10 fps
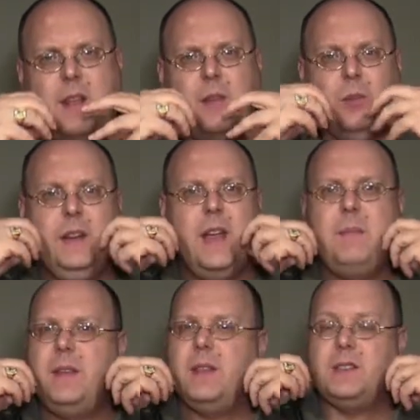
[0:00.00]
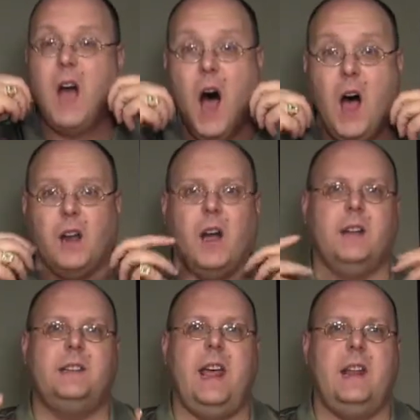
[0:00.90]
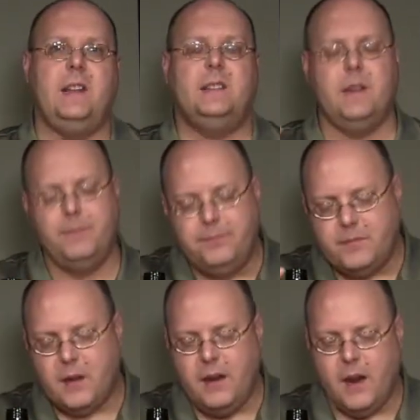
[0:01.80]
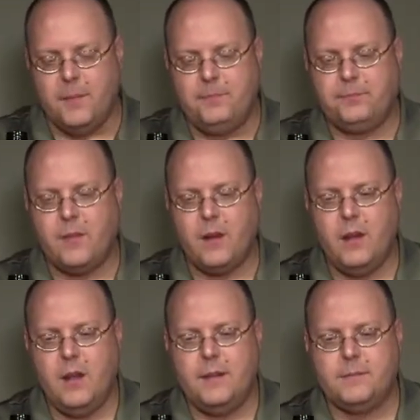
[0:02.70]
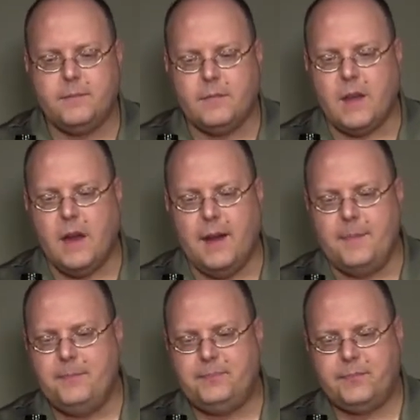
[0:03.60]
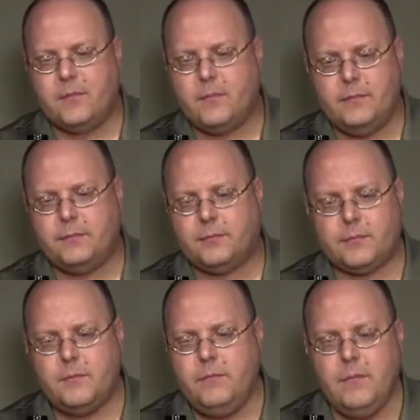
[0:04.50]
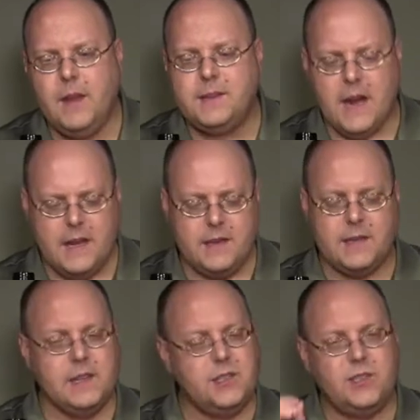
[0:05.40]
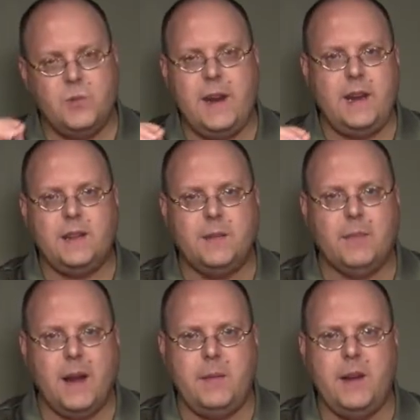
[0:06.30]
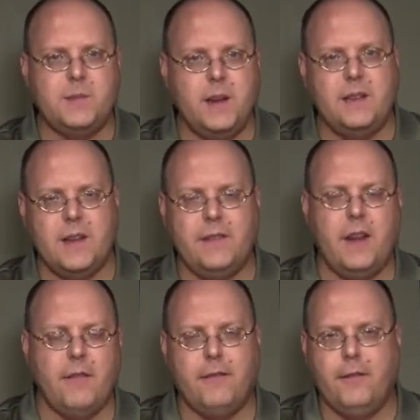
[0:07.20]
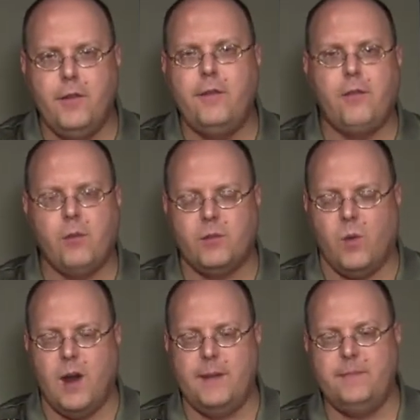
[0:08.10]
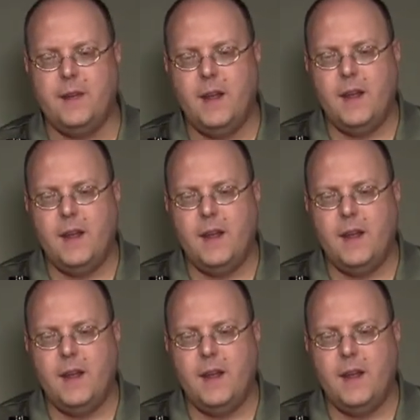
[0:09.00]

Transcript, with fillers: And then it really hit me in the tongue on tannins, and you know, um, it's not it's not sweet by any means, but it's definitely a fruit forward wine.